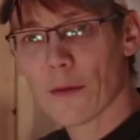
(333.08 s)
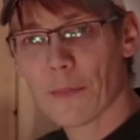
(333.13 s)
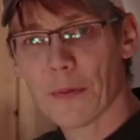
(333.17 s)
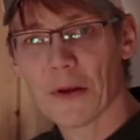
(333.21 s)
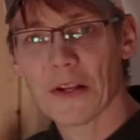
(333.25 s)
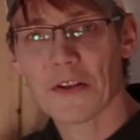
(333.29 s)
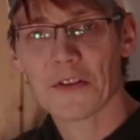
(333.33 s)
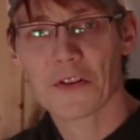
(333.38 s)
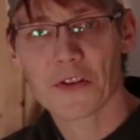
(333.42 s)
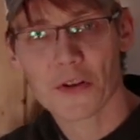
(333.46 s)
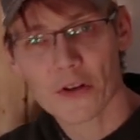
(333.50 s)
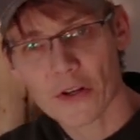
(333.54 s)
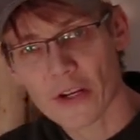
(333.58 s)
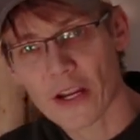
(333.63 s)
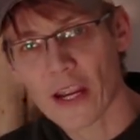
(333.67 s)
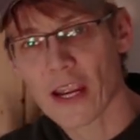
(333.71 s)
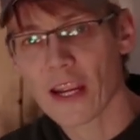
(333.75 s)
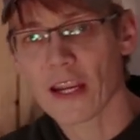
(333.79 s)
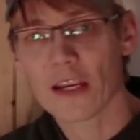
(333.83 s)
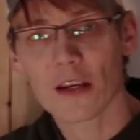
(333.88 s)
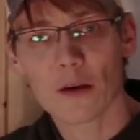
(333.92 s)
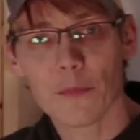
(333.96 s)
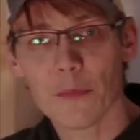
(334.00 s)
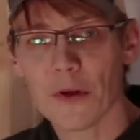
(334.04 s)
a picture, you
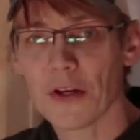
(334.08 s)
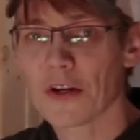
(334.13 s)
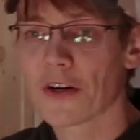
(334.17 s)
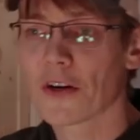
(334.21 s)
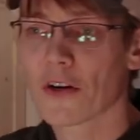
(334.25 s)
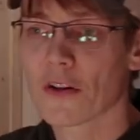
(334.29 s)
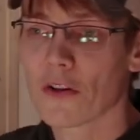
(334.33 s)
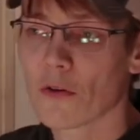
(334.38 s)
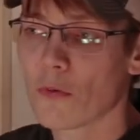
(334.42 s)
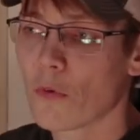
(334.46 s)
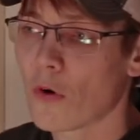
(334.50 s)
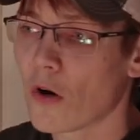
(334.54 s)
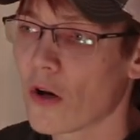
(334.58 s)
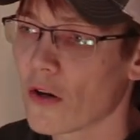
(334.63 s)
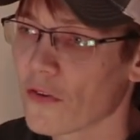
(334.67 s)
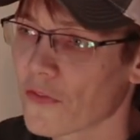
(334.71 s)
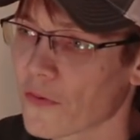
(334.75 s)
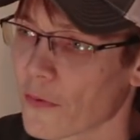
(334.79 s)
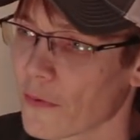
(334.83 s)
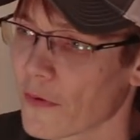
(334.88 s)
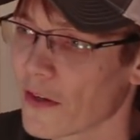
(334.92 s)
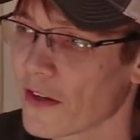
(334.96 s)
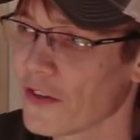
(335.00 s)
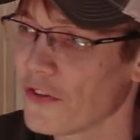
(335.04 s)
hang a mirror on the wall.
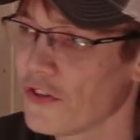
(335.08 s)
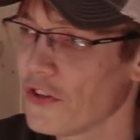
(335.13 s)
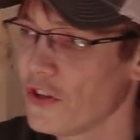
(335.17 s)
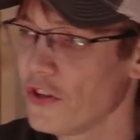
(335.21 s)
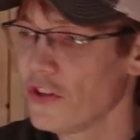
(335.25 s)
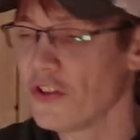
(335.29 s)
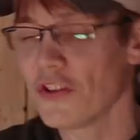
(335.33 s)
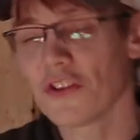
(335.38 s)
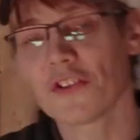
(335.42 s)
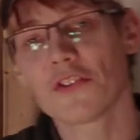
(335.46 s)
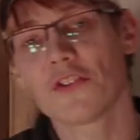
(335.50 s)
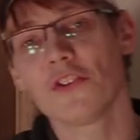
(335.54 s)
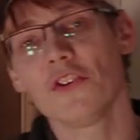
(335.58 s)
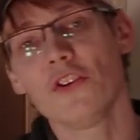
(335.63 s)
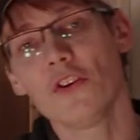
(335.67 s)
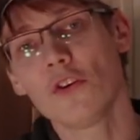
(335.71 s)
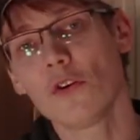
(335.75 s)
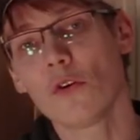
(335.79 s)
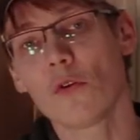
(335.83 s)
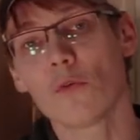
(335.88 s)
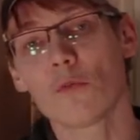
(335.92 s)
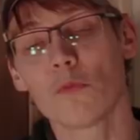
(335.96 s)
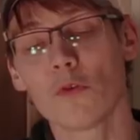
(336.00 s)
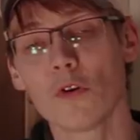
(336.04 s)
Sometimes you just, you
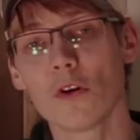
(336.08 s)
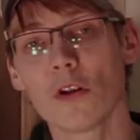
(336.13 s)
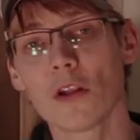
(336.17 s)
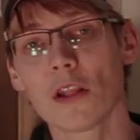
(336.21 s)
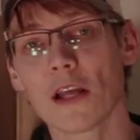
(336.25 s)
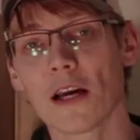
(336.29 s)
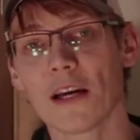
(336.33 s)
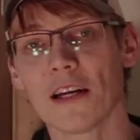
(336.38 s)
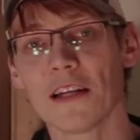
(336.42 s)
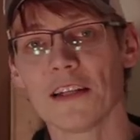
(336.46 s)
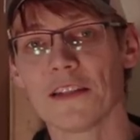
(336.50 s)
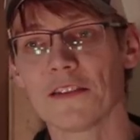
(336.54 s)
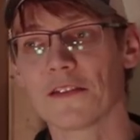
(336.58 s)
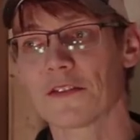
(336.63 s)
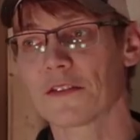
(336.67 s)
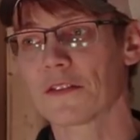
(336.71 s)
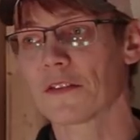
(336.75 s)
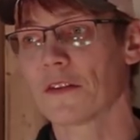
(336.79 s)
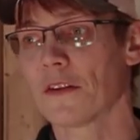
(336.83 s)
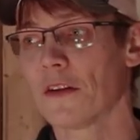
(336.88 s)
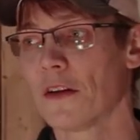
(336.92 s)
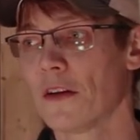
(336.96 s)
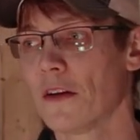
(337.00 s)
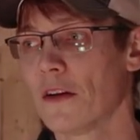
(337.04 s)
don't
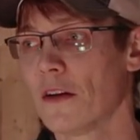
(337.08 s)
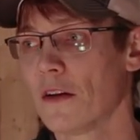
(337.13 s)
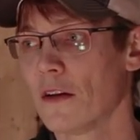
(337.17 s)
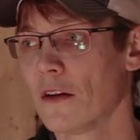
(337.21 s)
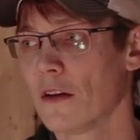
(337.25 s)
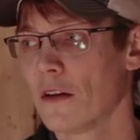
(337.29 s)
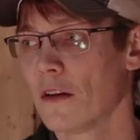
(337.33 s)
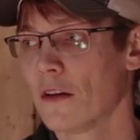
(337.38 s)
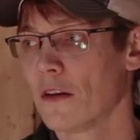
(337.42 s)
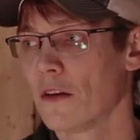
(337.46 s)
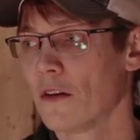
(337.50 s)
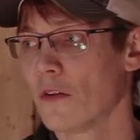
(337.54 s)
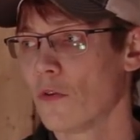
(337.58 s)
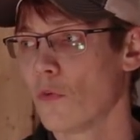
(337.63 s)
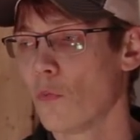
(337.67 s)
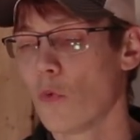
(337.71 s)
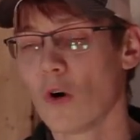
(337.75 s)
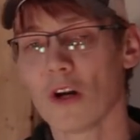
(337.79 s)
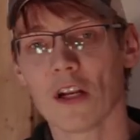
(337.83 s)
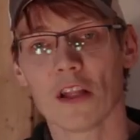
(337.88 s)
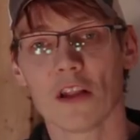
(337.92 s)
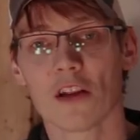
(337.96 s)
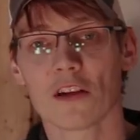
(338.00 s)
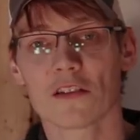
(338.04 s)
realize
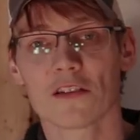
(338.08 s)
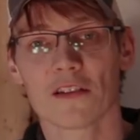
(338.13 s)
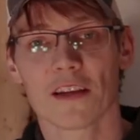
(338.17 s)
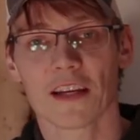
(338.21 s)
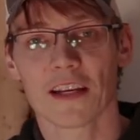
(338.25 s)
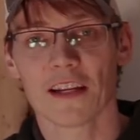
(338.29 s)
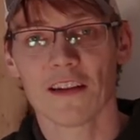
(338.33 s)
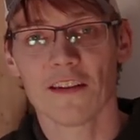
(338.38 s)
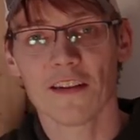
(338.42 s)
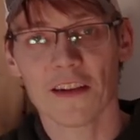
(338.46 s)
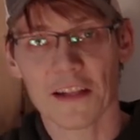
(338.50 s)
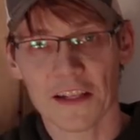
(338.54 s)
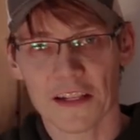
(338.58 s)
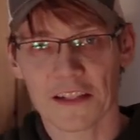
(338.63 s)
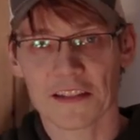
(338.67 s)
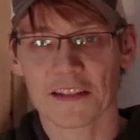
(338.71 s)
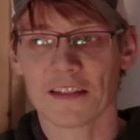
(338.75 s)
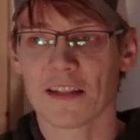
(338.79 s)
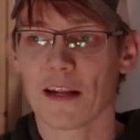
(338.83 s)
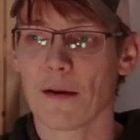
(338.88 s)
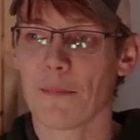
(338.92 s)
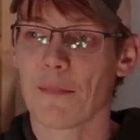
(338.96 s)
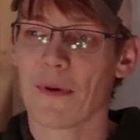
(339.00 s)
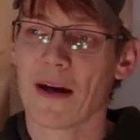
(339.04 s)
what it looks like until you
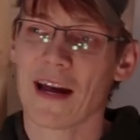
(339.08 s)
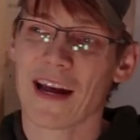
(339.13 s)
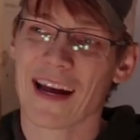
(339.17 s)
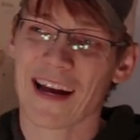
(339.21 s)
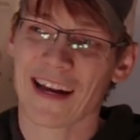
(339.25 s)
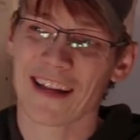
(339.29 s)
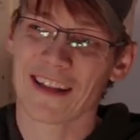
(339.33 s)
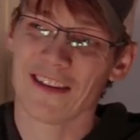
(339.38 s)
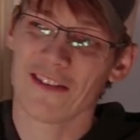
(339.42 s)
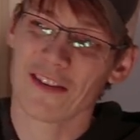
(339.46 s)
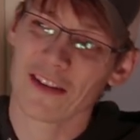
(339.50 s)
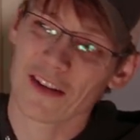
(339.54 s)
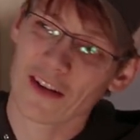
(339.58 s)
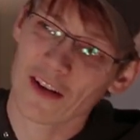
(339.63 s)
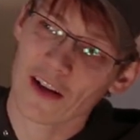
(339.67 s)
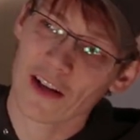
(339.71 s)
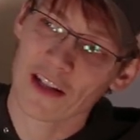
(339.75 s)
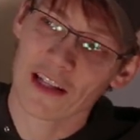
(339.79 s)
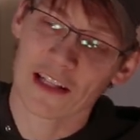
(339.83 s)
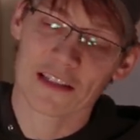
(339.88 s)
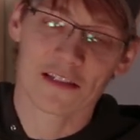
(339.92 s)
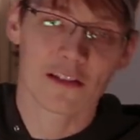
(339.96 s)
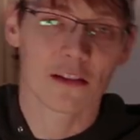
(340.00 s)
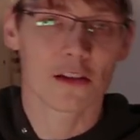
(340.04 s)
step back and you're like,
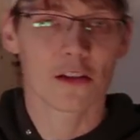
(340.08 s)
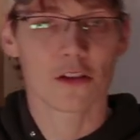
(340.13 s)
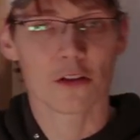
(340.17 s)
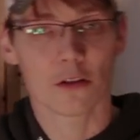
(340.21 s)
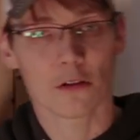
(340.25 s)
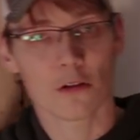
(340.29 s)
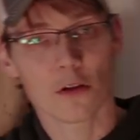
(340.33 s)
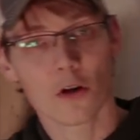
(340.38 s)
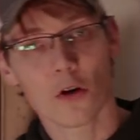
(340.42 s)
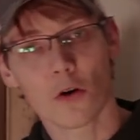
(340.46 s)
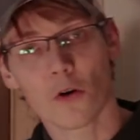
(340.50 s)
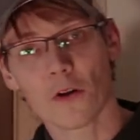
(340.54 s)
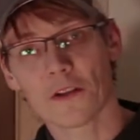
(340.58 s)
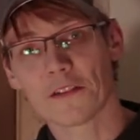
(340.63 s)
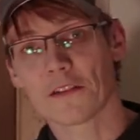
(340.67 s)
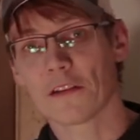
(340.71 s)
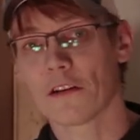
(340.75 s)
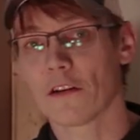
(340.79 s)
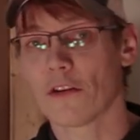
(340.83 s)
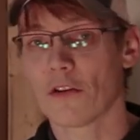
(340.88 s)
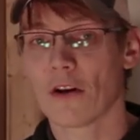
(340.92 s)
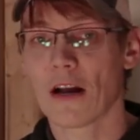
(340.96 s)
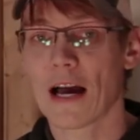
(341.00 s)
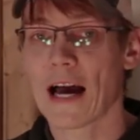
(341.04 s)
oh, that's a little low, that's
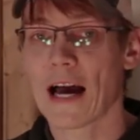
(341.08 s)
a little